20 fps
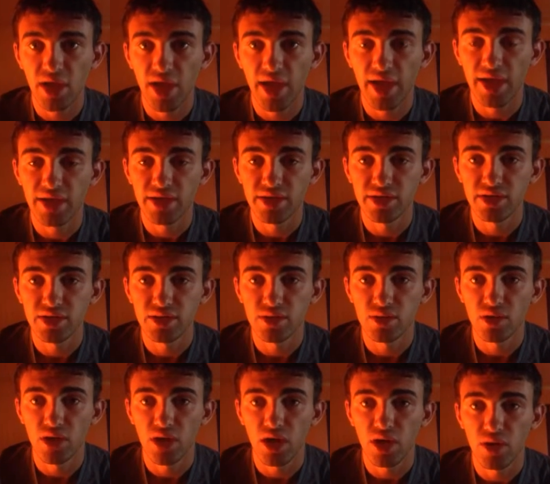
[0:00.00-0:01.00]
and
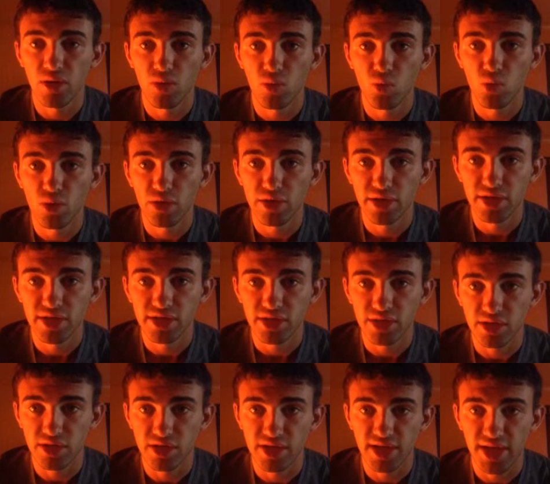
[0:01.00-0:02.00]
wood is a
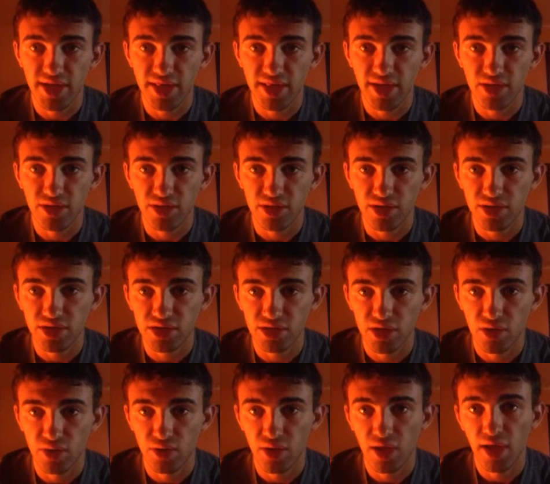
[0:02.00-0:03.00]
good dielectric.
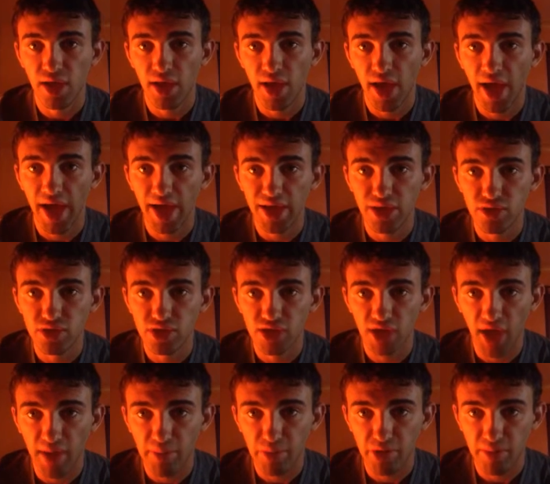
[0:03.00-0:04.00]
So I use
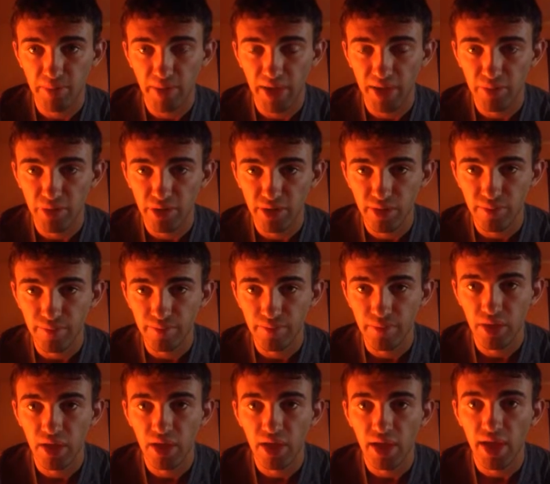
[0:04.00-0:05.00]
copper and paper,
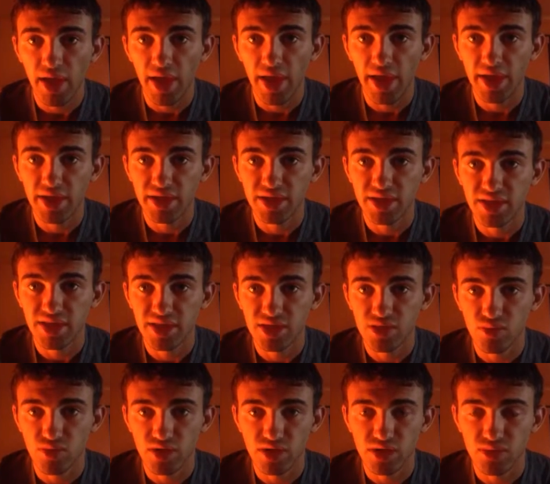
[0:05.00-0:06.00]
and this
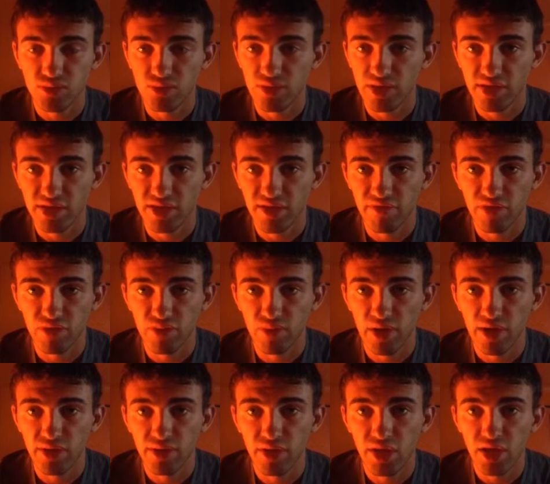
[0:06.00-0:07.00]
works relatively
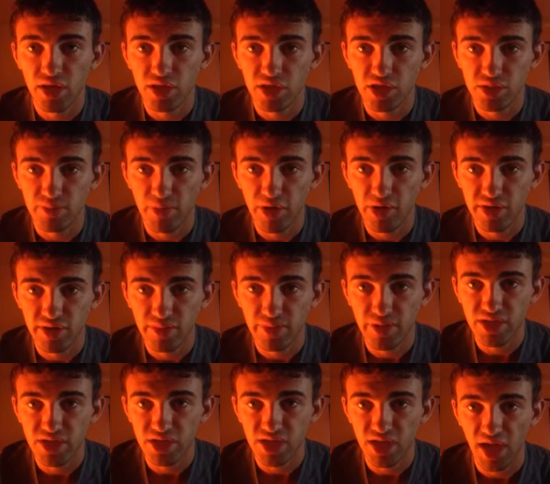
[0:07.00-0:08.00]
well. The smaller the
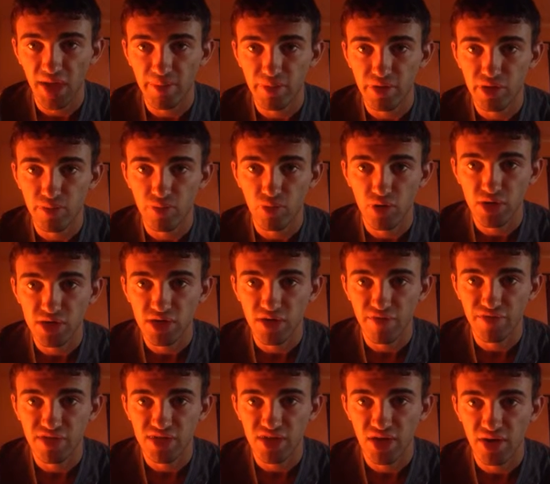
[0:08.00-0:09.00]
piece of copper, the more
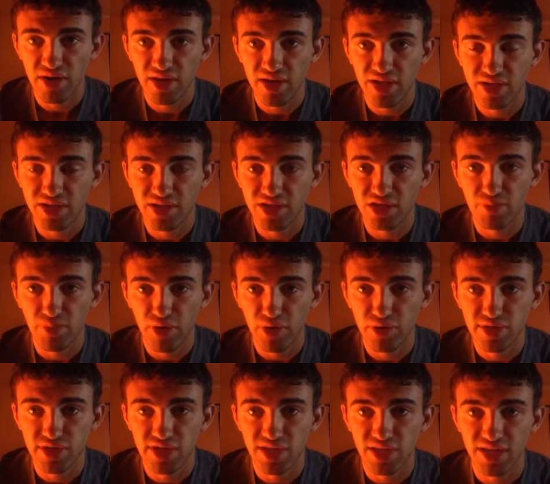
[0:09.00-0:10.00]
surface area is
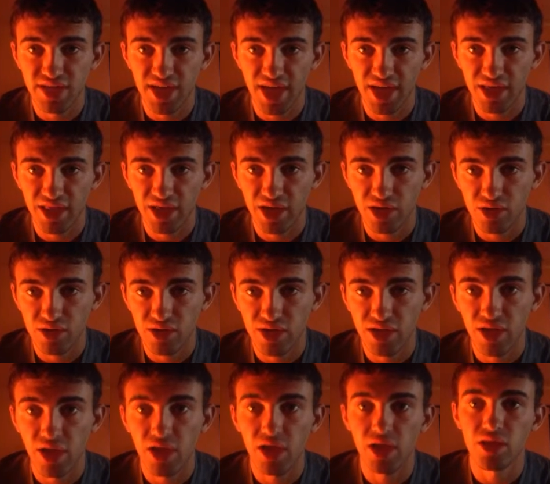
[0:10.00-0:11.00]
exposed to the dielectric,
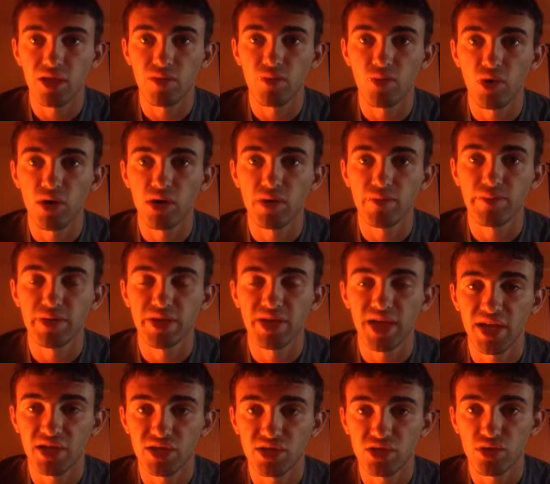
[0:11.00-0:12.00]
the more
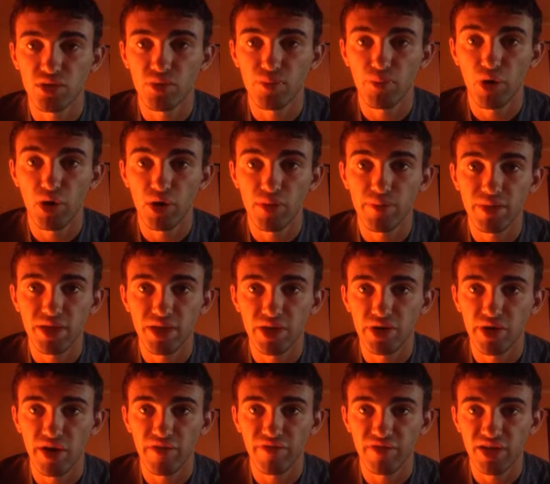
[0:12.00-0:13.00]
potential per
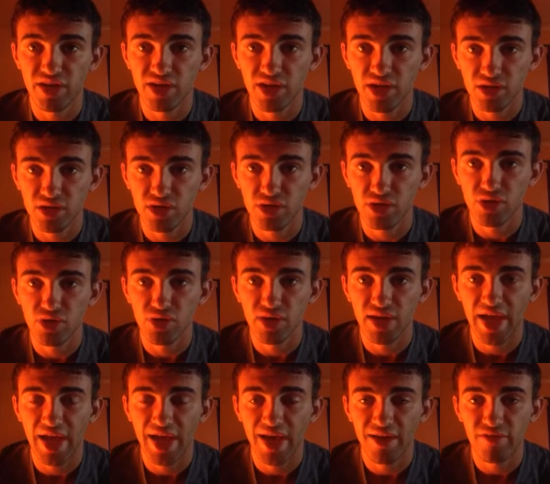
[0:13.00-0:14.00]
meter of conductor you
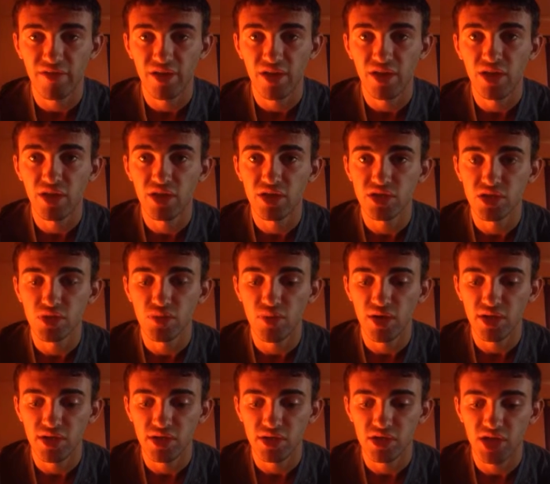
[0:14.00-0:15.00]
can have. So you
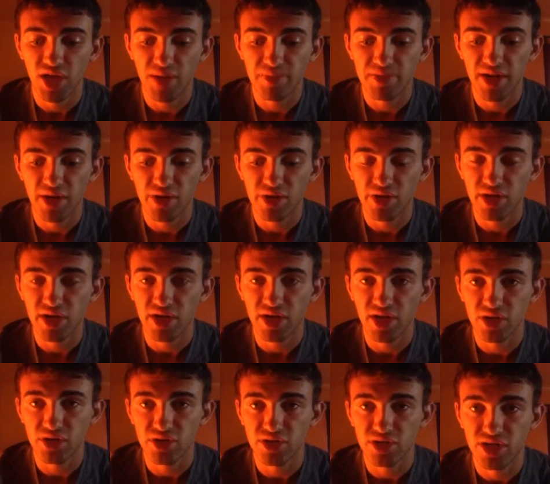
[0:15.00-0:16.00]
want to chop down your
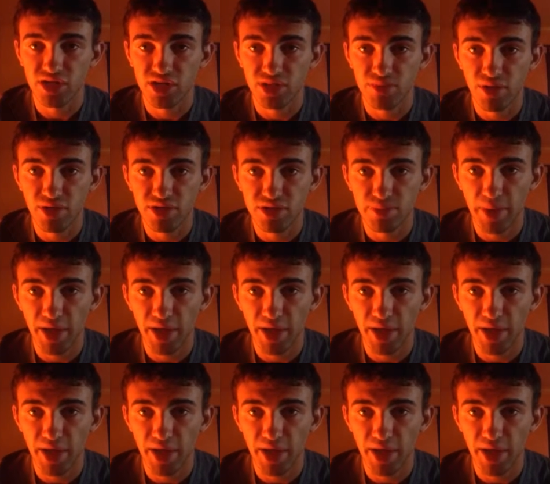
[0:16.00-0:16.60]
conductors to small as